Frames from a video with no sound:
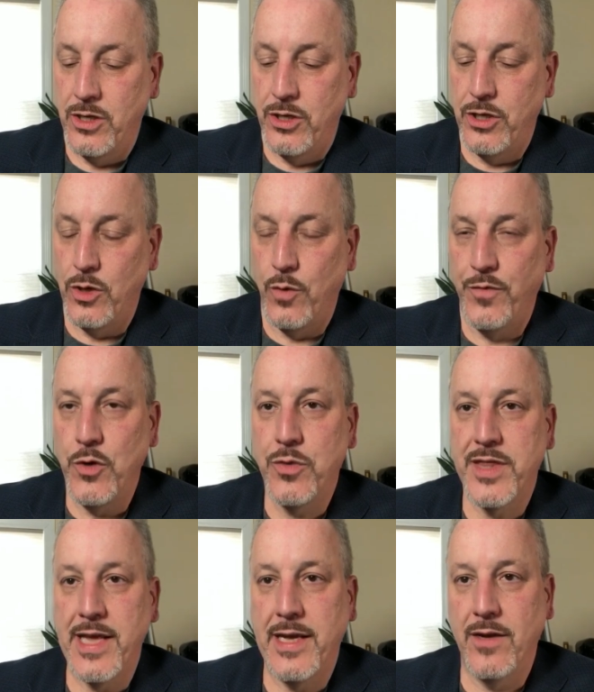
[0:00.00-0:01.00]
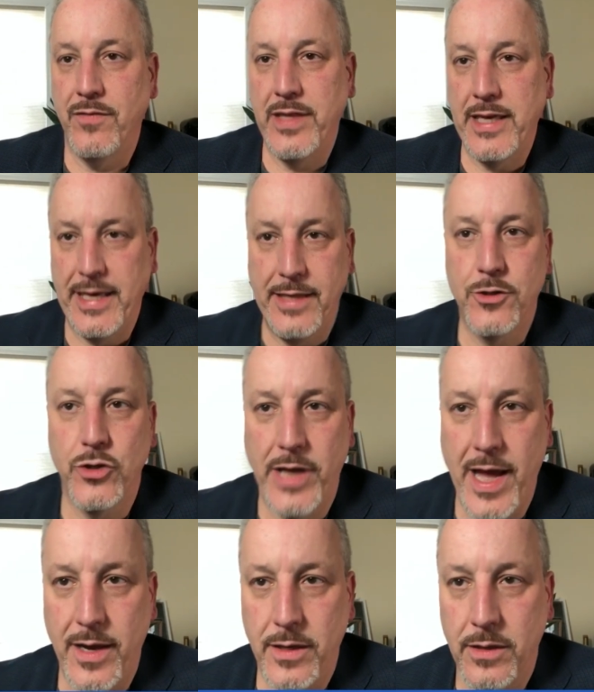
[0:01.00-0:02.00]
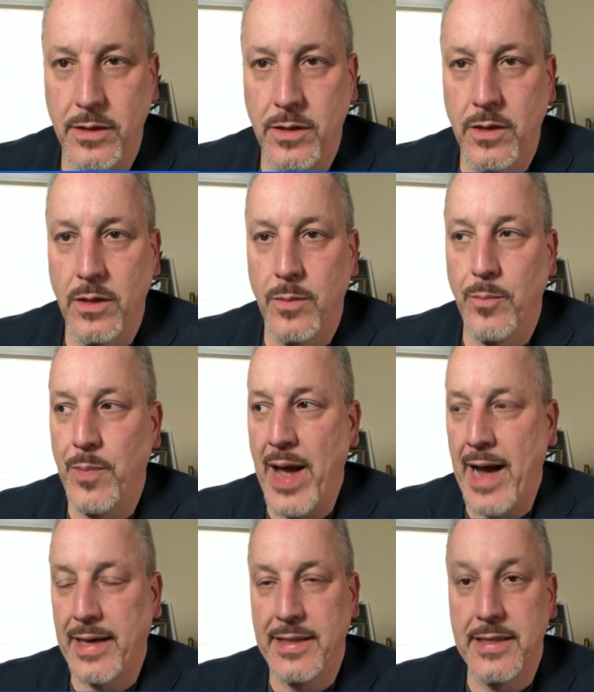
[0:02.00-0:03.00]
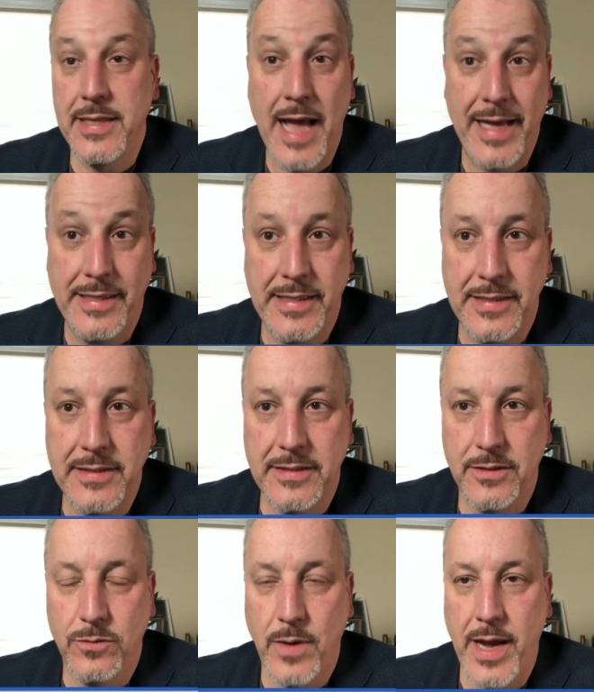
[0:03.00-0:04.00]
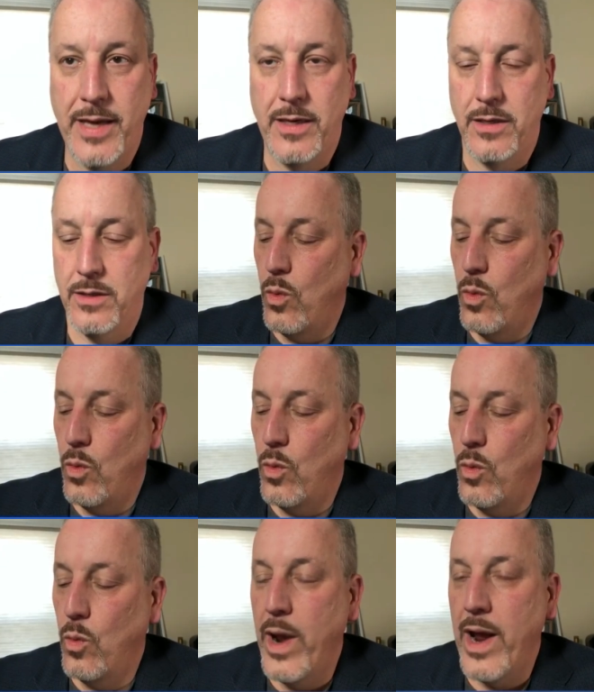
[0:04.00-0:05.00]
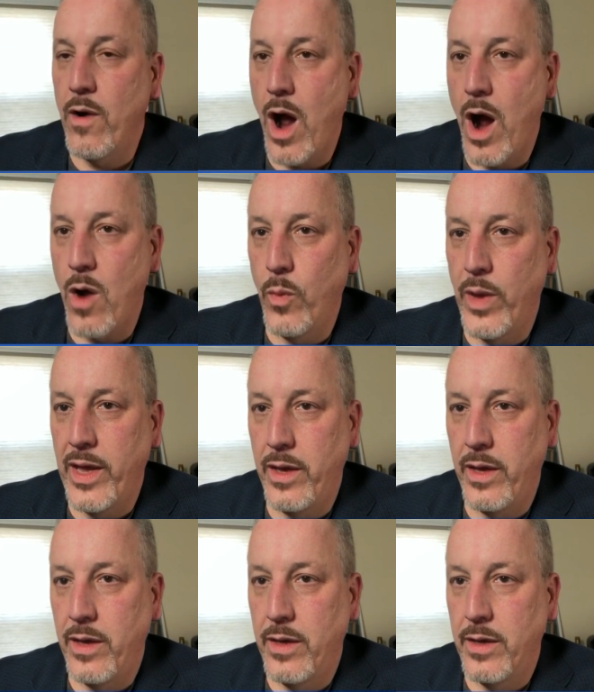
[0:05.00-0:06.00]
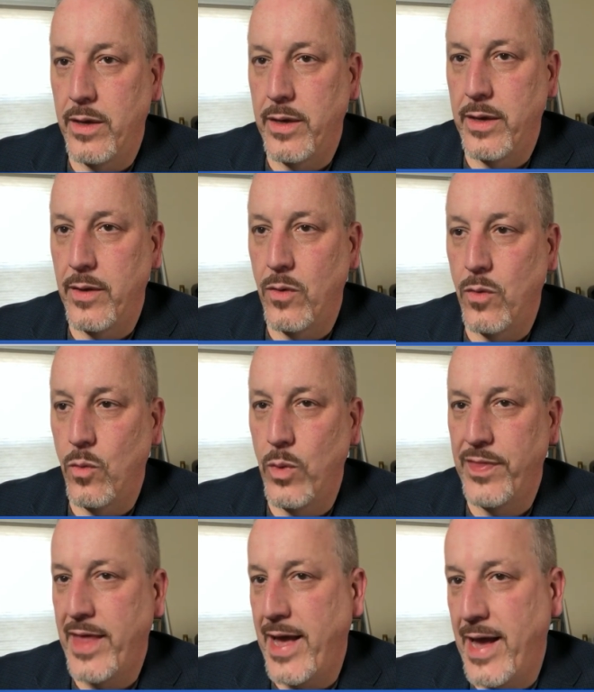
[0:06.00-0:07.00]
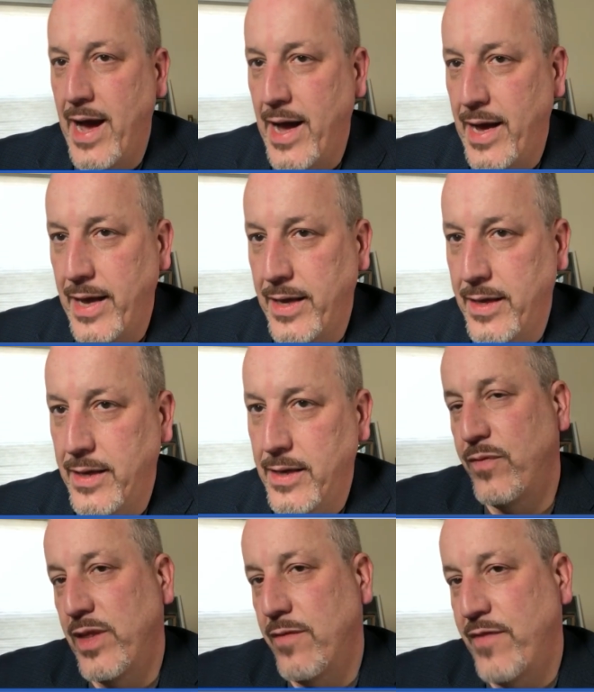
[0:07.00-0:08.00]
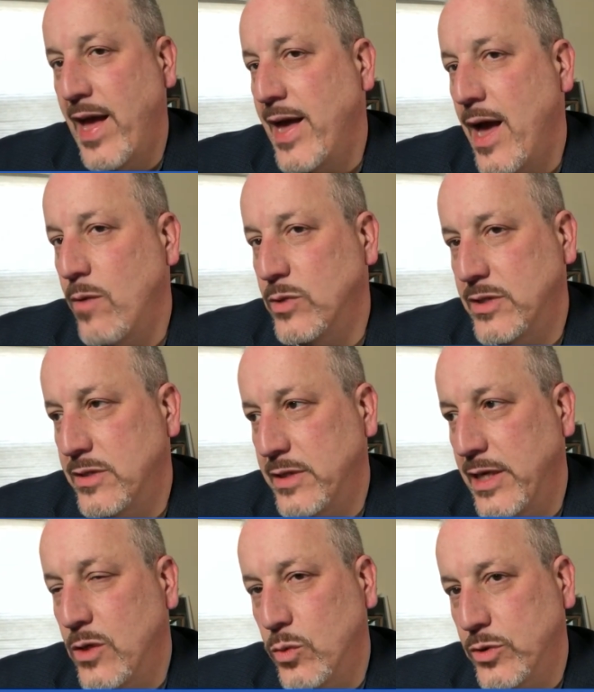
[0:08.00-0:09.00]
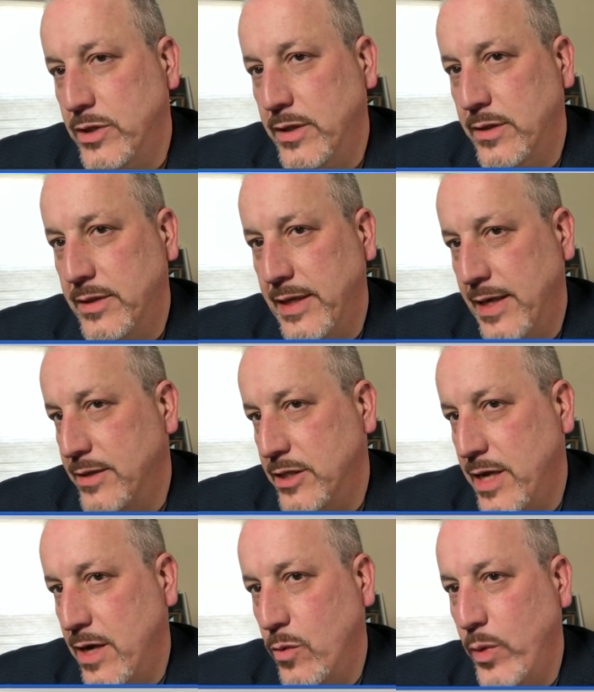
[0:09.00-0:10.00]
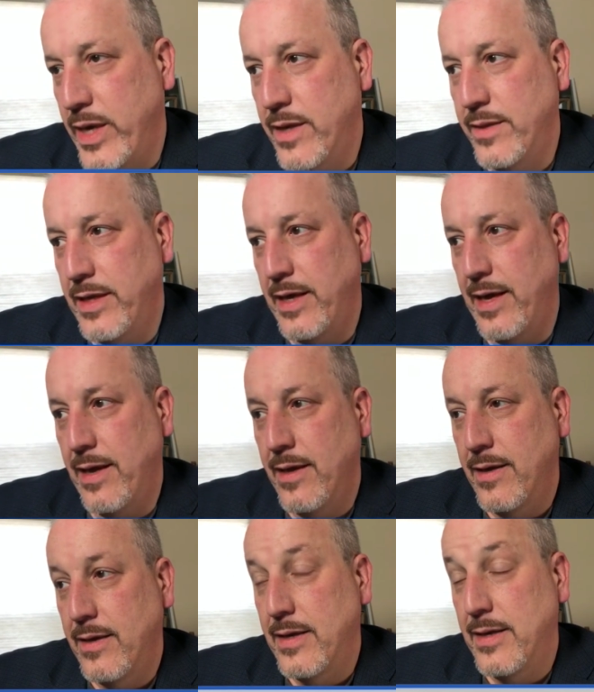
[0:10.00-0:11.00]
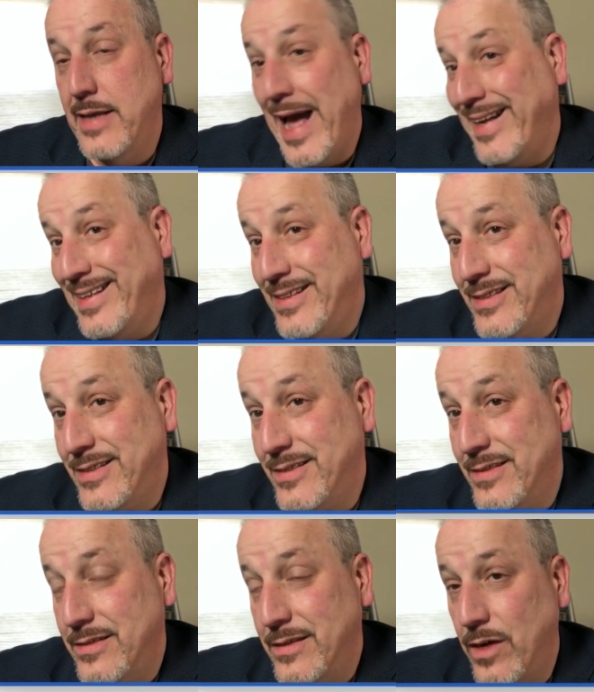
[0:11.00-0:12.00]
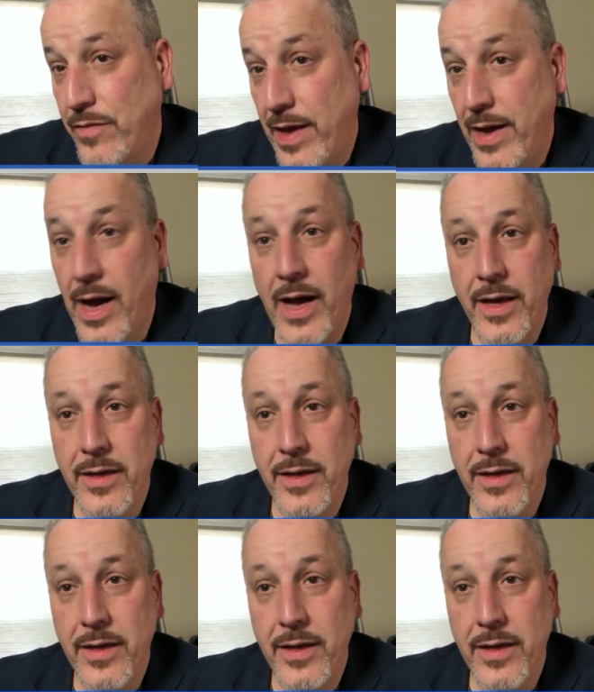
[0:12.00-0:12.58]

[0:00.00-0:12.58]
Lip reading: If you think of the internet back in the 90s, right? Where are we with AI? If AI was equal to the internet, are we in the 90s of AI?